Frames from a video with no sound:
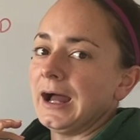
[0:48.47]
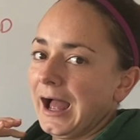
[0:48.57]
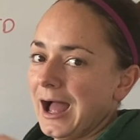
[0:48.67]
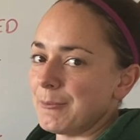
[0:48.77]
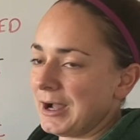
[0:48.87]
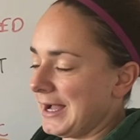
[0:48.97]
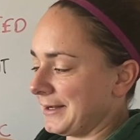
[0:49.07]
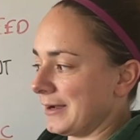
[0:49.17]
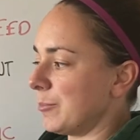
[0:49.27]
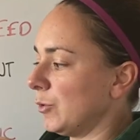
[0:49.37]
Am I
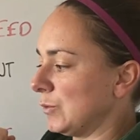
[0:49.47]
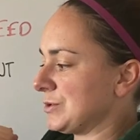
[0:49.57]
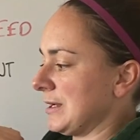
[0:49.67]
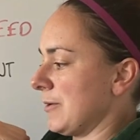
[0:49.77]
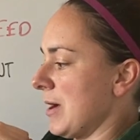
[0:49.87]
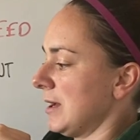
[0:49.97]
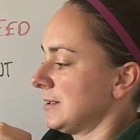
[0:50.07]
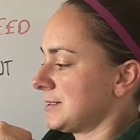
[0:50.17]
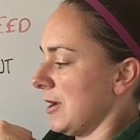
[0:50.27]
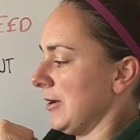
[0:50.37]
adding a pause anywhere?
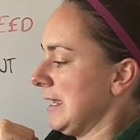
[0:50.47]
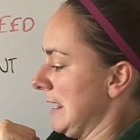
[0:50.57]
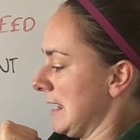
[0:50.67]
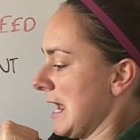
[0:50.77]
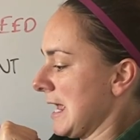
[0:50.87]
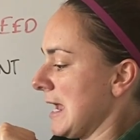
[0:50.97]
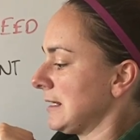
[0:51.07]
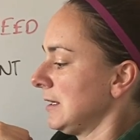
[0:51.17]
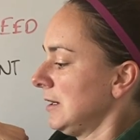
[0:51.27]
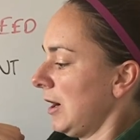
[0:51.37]
So here
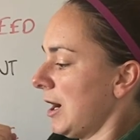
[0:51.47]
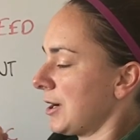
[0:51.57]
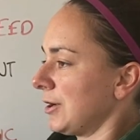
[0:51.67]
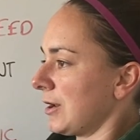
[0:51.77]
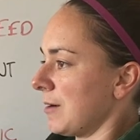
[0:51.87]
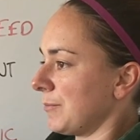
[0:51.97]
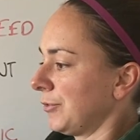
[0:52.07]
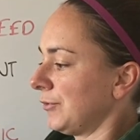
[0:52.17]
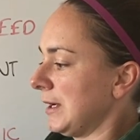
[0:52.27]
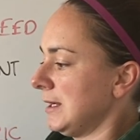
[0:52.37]
again, I could come
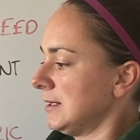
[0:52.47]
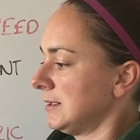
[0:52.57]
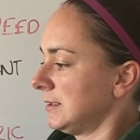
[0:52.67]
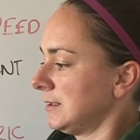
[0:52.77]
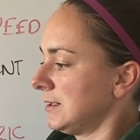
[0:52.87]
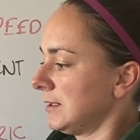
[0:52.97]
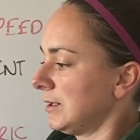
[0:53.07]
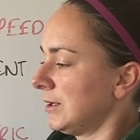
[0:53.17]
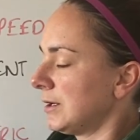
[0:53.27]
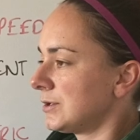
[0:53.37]
3,
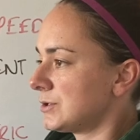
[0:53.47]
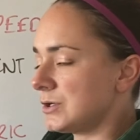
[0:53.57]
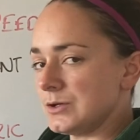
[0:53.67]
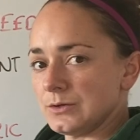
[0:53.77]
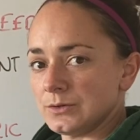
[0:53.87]
2,